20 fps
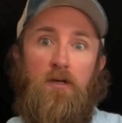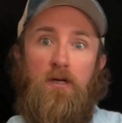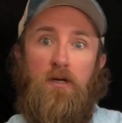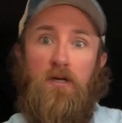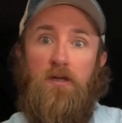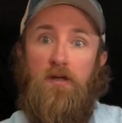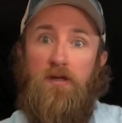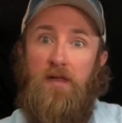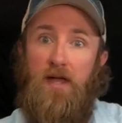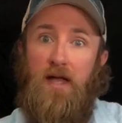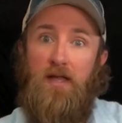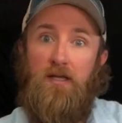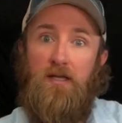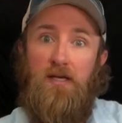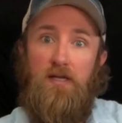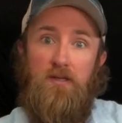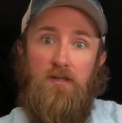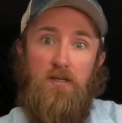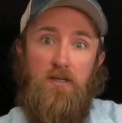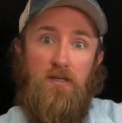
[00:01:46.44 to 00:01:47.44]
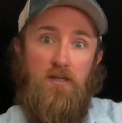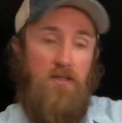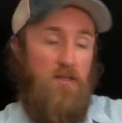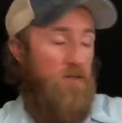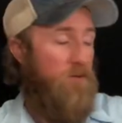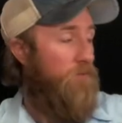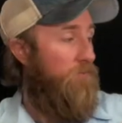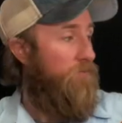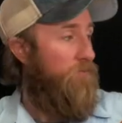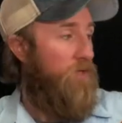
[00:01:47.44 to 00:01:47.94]
And then that leads us
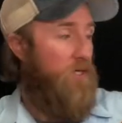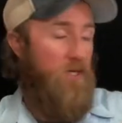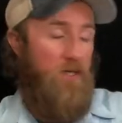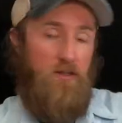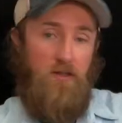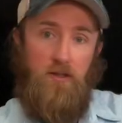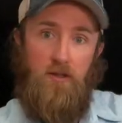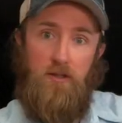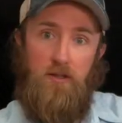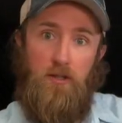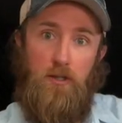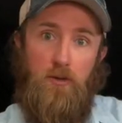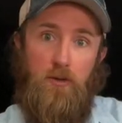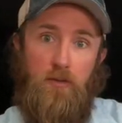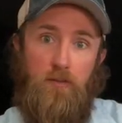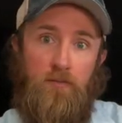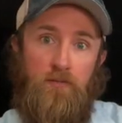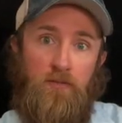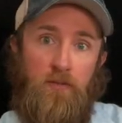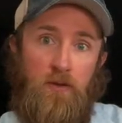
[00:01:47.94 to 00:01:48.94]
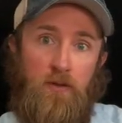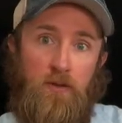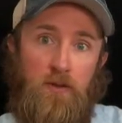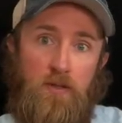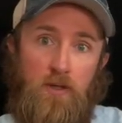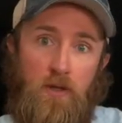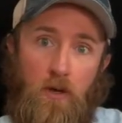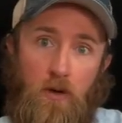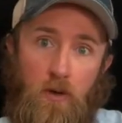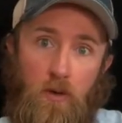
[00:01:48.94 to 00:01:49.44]
into the tune.
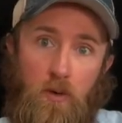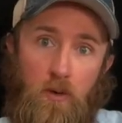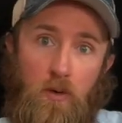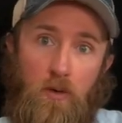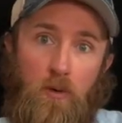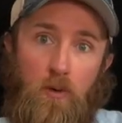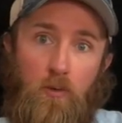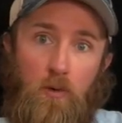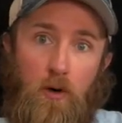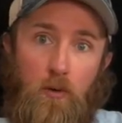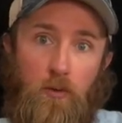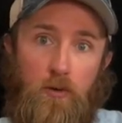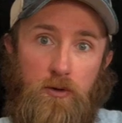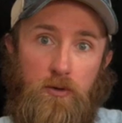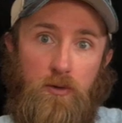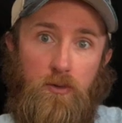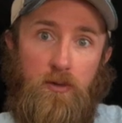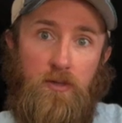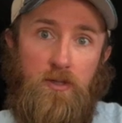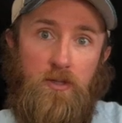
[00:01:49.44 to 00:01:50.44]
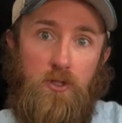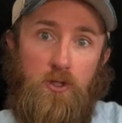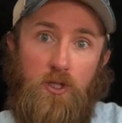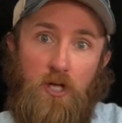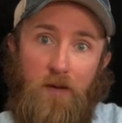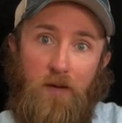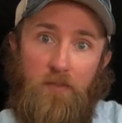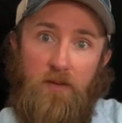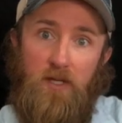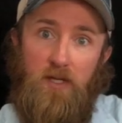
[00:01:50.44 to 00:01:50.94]
So what we're doing is
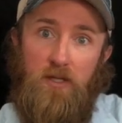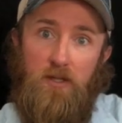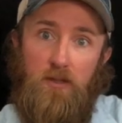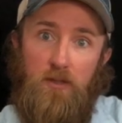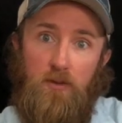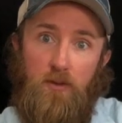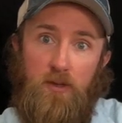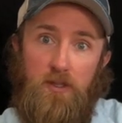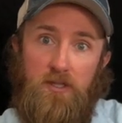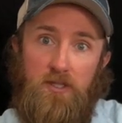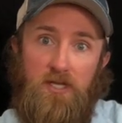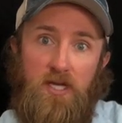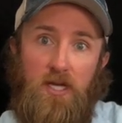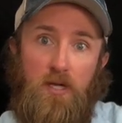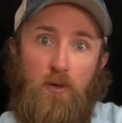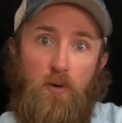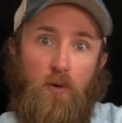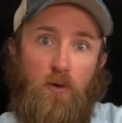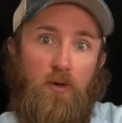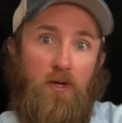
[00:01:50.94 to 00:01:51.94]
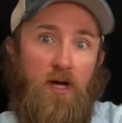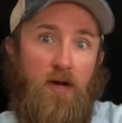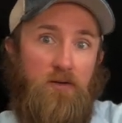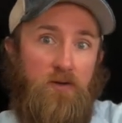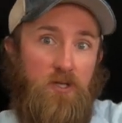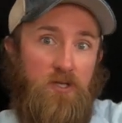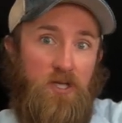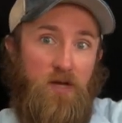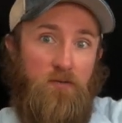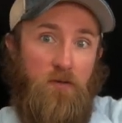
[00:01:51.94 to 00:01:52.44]
jumping into a C chord. I
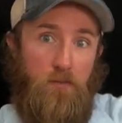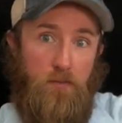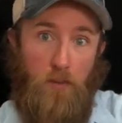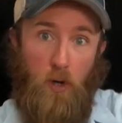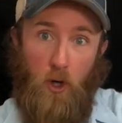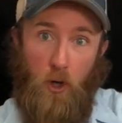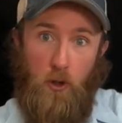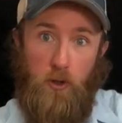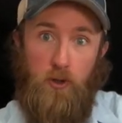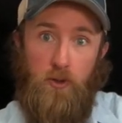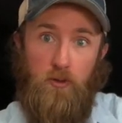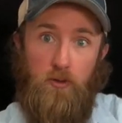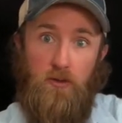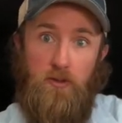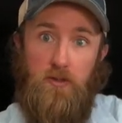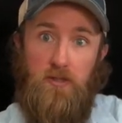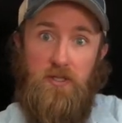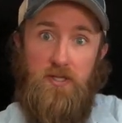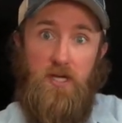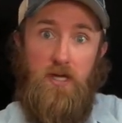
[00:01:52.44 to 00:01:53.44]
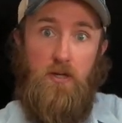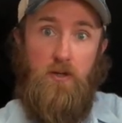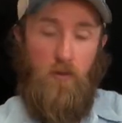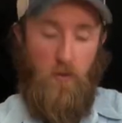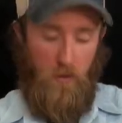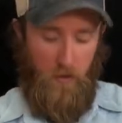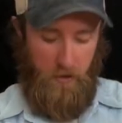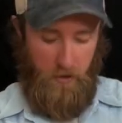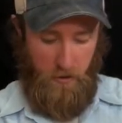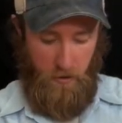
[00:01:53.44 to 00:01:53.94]
just have a partial C
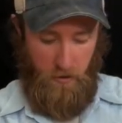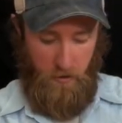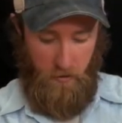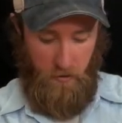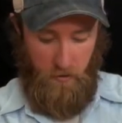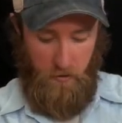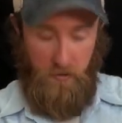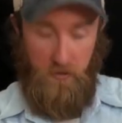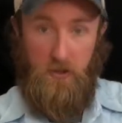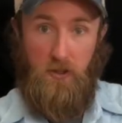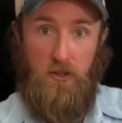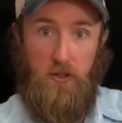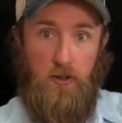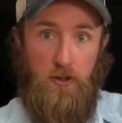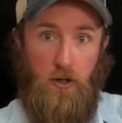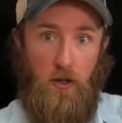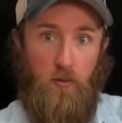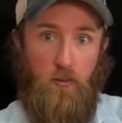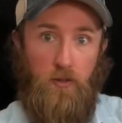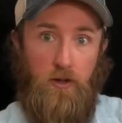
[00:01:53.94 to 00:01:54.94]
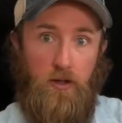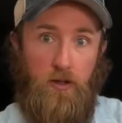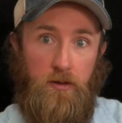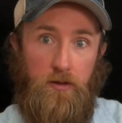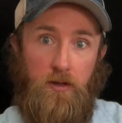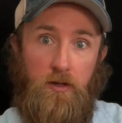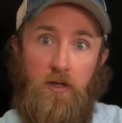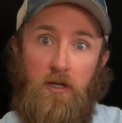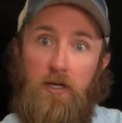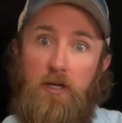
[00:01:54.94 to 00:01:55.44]
chord here to start with,
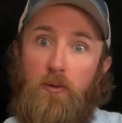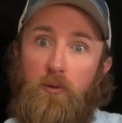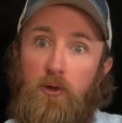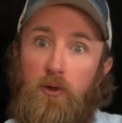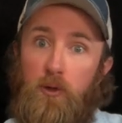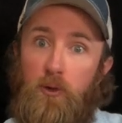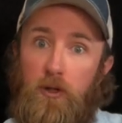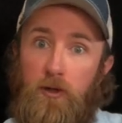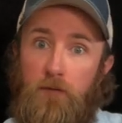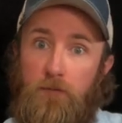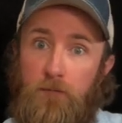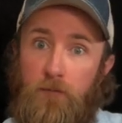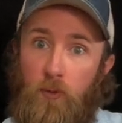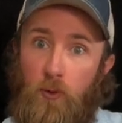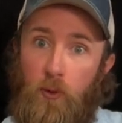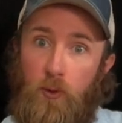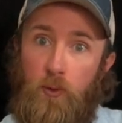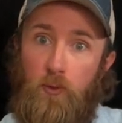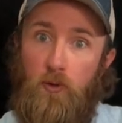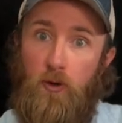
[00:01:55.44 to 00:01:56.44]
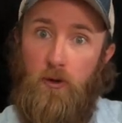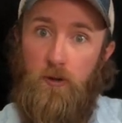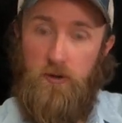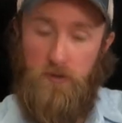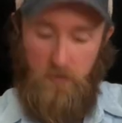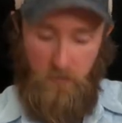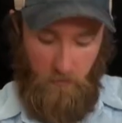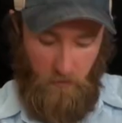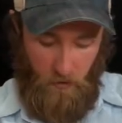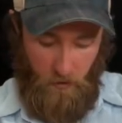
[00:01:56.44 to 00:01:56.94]
and we're doing a forward
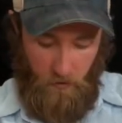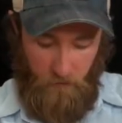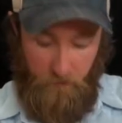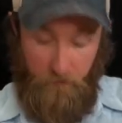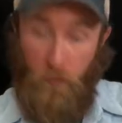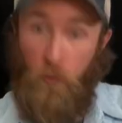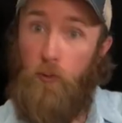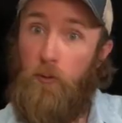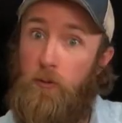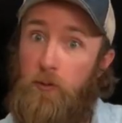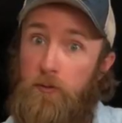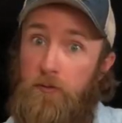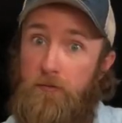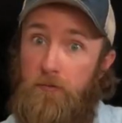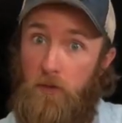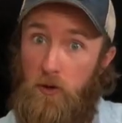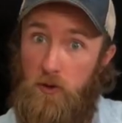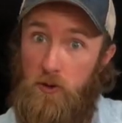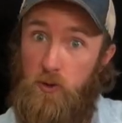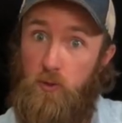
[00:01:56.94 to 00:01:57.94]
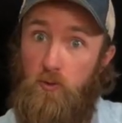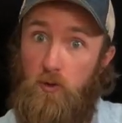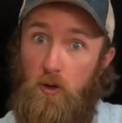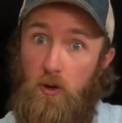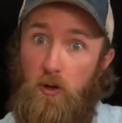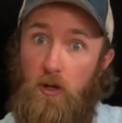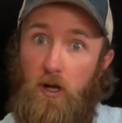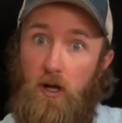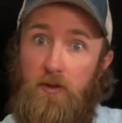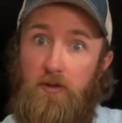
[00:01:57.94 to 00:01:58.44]
reverse
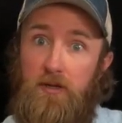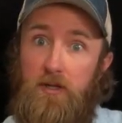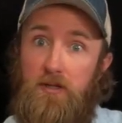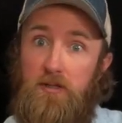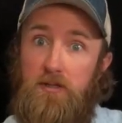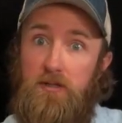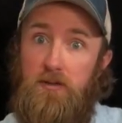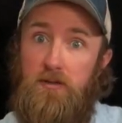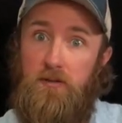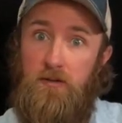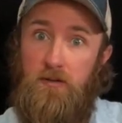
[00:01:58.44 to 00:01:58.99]
roll on this.